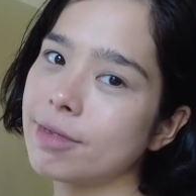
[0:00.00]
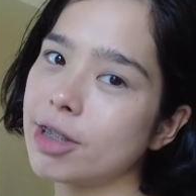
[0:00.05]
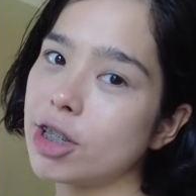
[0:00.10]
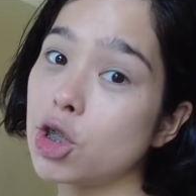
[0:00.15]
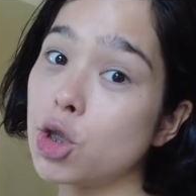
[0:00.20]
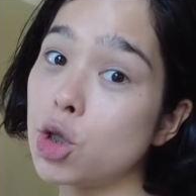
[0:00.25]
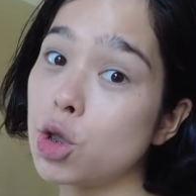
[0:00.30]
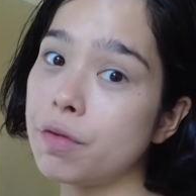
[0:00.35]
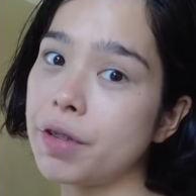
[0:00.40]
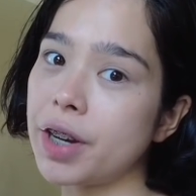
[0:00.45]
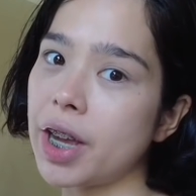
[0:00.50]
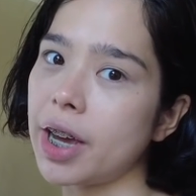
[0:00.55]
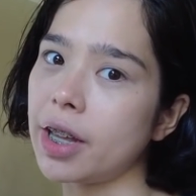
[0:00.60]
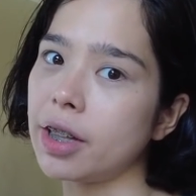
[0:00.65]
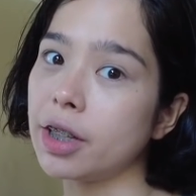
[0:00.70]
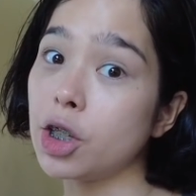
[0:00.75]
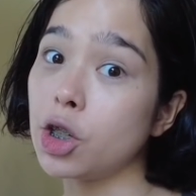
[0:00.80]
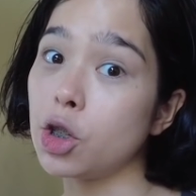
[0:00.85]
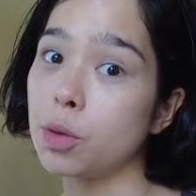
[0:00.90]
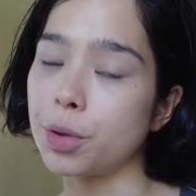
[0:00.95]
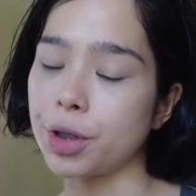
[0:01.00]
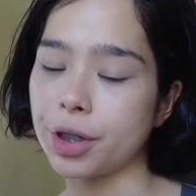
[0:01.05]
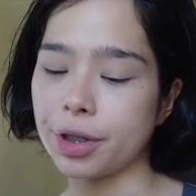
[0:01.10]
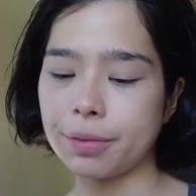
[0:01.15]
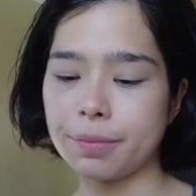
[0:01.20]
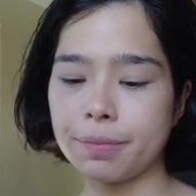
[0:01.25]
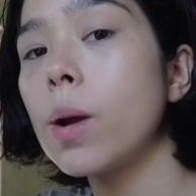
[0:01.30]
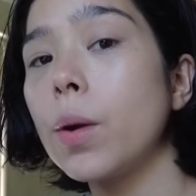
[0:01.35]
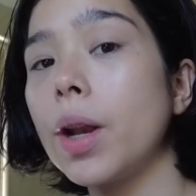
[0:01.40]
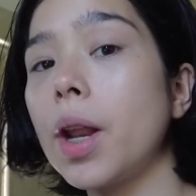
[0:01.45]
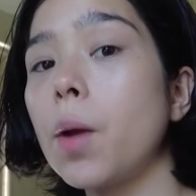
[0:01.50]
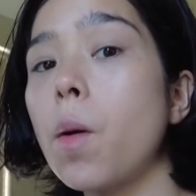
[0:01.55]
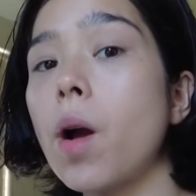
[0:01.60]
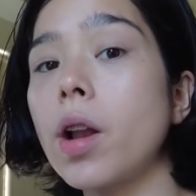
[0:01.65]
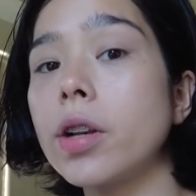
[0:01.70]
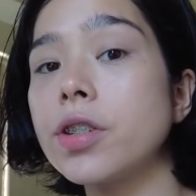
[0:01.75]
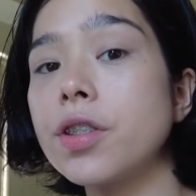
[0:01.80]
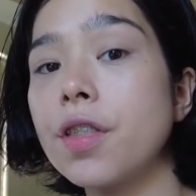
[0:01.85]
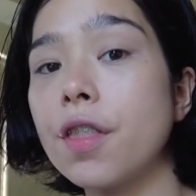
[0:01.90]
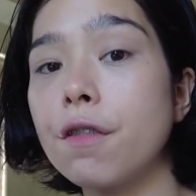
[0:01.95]
Juvenile humor. When I
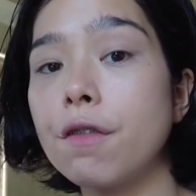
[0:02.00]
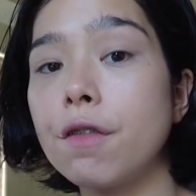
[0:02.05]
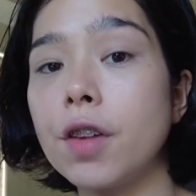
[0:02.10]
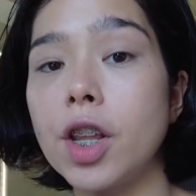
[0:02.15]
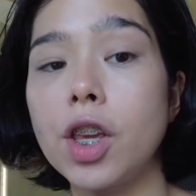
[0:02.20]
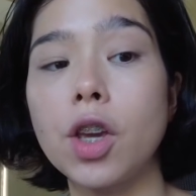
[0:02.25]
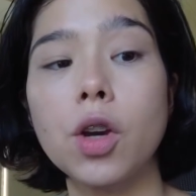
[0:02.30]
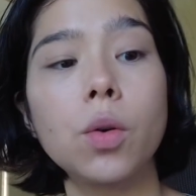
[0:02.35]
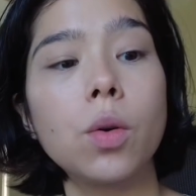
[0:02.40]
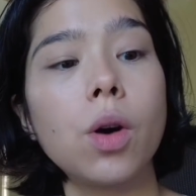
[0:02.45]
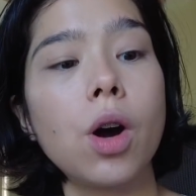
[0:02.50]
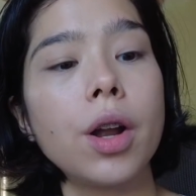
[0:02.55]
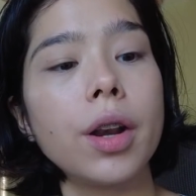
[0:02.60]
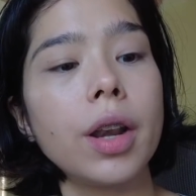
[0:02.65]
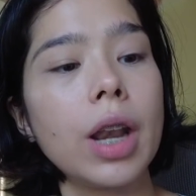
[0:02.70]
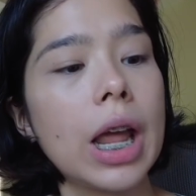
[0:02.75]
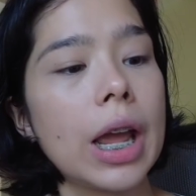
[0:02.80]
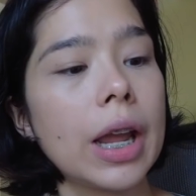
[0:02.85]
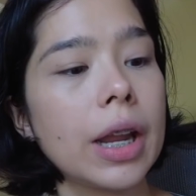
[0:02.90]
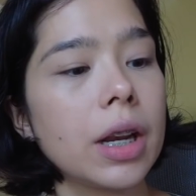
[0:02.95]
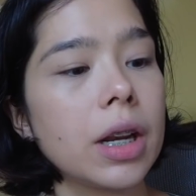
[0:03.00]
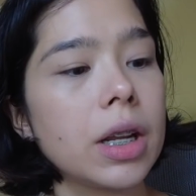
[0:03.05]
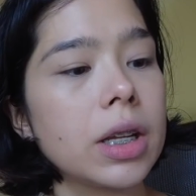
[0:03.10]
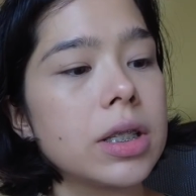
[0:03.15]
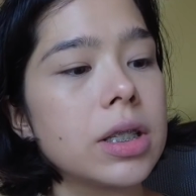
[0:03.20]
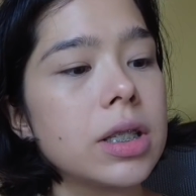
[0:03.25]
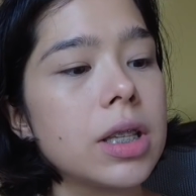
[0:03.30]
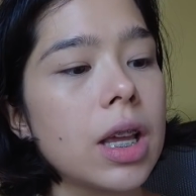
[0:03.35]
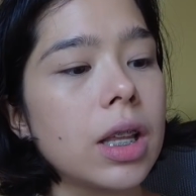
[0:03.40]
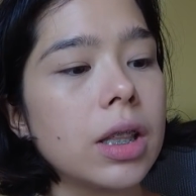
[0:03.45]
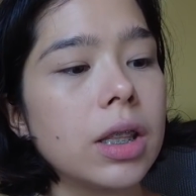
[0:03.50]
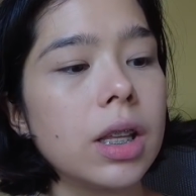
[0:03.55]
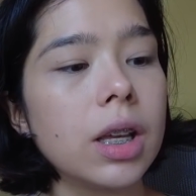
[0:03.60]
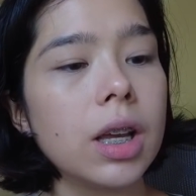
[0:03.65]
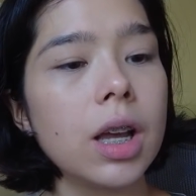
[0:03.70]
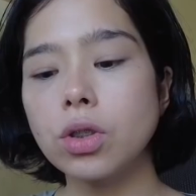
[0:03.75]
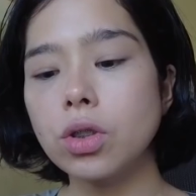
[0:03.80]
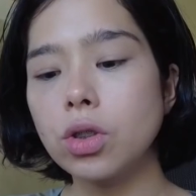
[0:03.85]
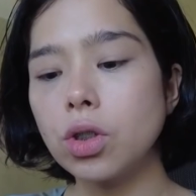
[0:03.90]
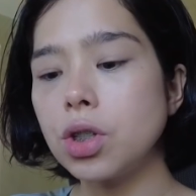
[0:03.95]
watched the video online, it said
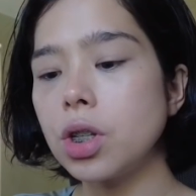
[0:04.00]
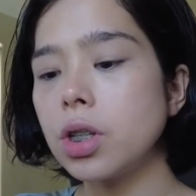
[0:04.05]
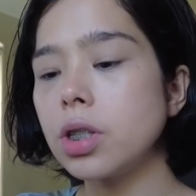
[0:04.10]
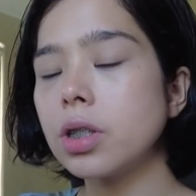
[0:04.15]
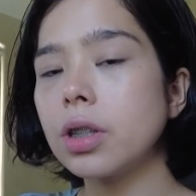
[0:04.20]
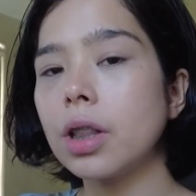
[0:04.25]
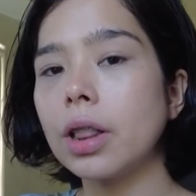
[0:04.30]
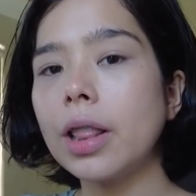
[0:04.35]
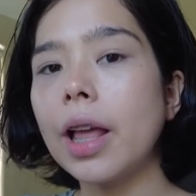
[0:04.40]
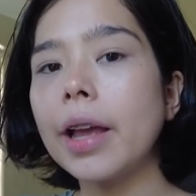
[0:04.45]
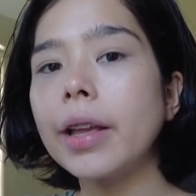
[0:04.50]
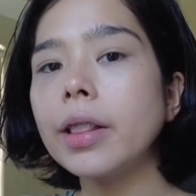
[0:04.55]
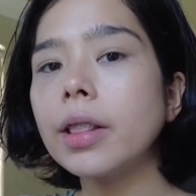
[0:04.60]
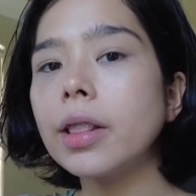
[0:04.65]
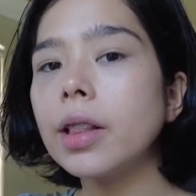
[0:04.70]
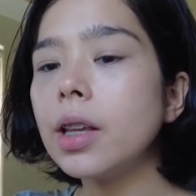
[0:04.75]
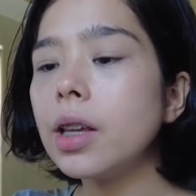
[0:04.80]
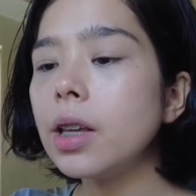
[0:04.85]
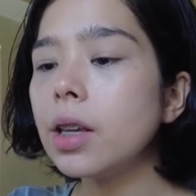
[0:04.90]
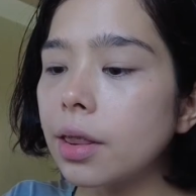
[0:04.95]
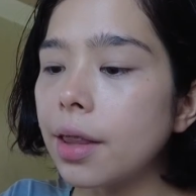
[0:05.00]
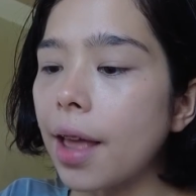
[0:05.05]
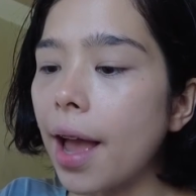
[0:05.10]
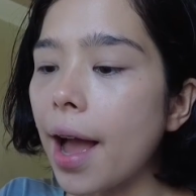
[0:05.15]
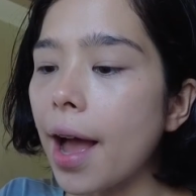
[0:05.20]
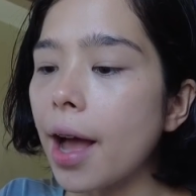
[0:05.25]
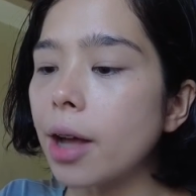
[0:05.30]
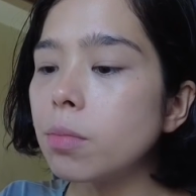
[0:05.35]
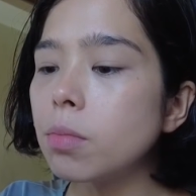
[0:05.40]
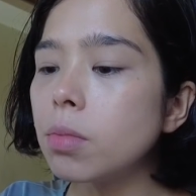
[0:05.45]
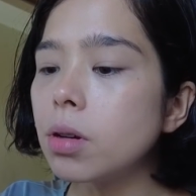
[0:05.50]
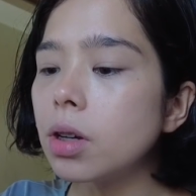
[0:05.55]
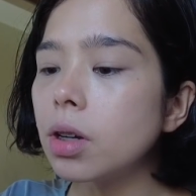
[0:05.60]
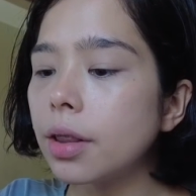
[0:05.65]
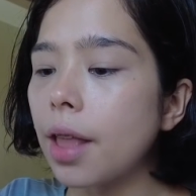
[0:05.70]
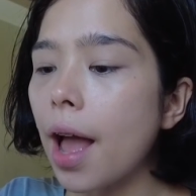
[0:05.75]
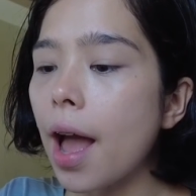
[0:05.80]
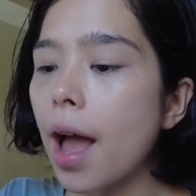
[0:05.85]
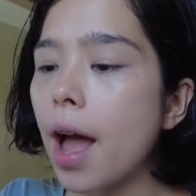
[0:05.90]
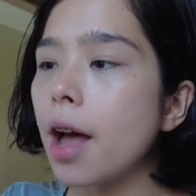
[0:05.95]
to just lightly dab,
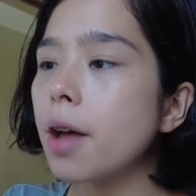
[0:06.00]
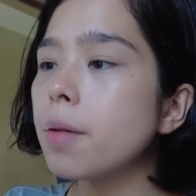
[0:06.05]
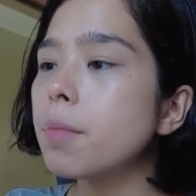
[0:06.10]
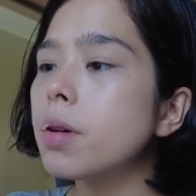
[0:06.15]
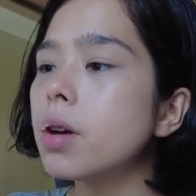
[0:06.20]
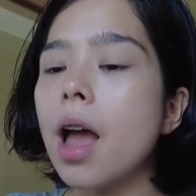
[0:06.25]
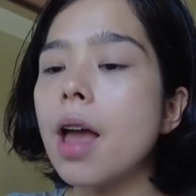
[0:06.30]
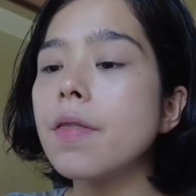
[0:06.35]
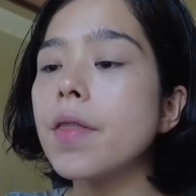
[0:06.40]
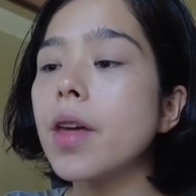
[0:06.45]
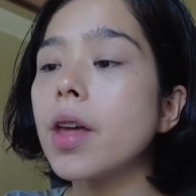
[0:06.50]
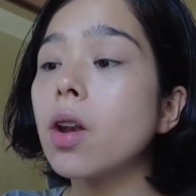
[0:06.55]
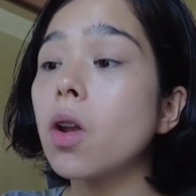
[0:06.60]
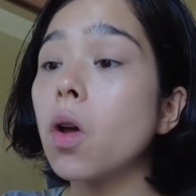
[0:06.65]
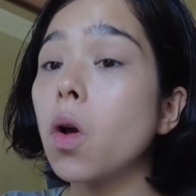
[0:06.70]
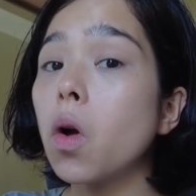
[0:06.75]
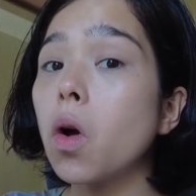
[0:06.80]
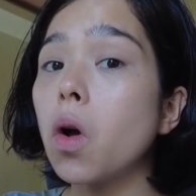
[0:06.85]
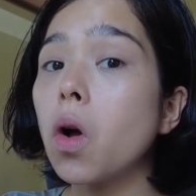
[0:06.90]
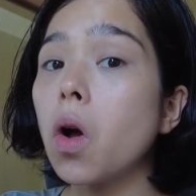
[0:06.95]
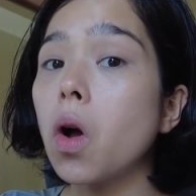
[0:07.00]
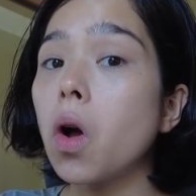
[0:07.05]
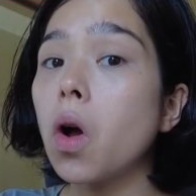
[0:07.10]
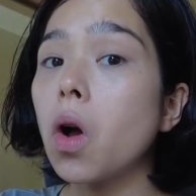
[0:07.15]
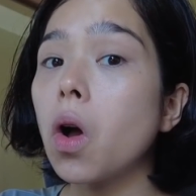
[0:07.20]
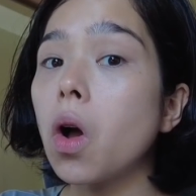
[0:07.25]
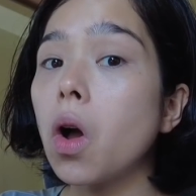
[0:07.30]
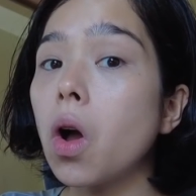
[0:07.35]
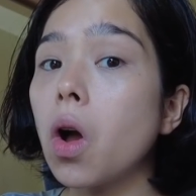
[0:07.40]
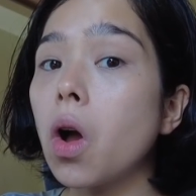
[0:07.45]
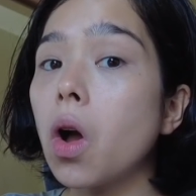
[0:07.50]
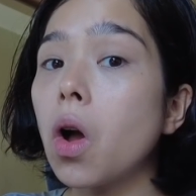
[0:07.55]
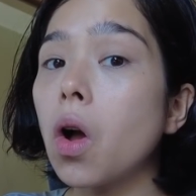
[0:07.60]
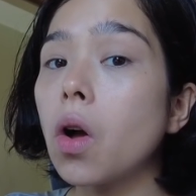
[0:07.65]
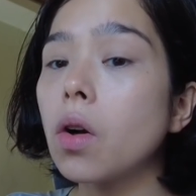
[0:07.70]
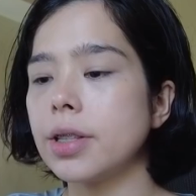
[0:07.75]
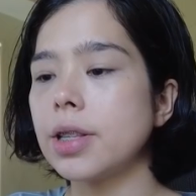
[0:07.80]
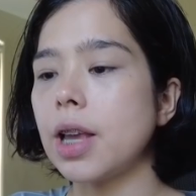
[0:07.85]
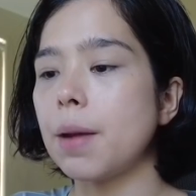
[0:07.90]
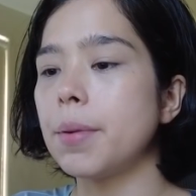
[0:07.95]
and then
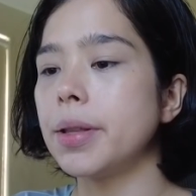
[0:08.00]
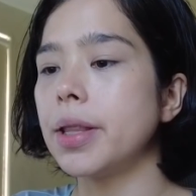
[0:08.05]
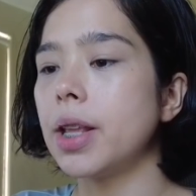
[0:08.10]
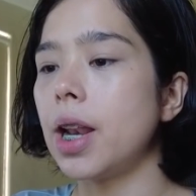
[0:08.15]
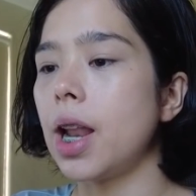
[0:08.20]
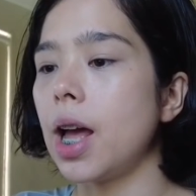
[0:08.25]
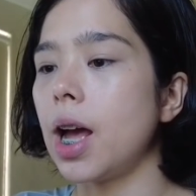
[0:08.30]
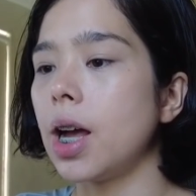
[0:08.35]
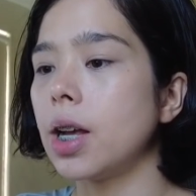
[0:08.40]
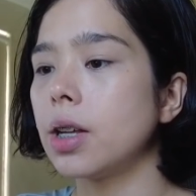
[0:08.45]
sabi nila,